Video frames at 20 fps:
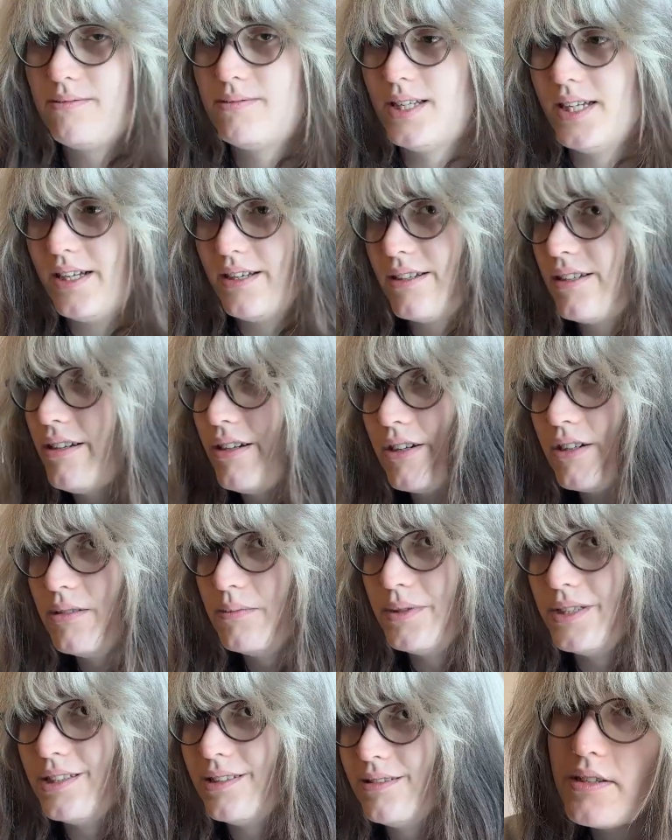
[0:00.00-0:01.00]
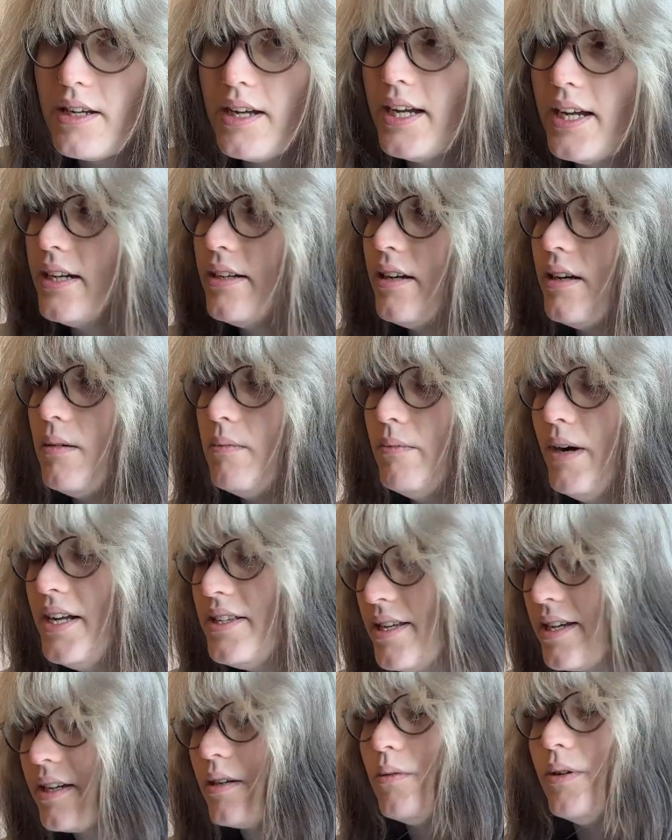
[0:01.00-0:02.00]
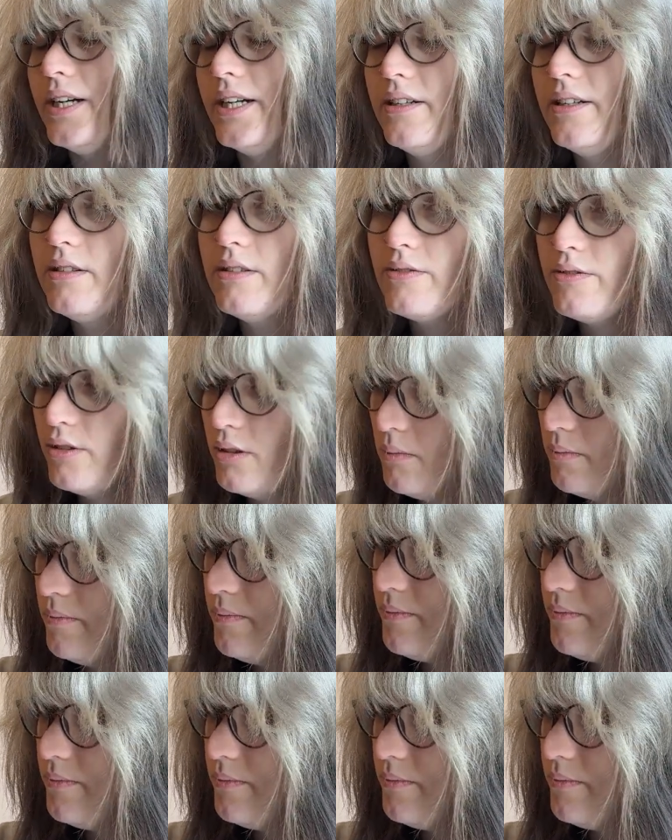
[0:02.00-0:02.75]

take it in a heartbeat. And my takeaway from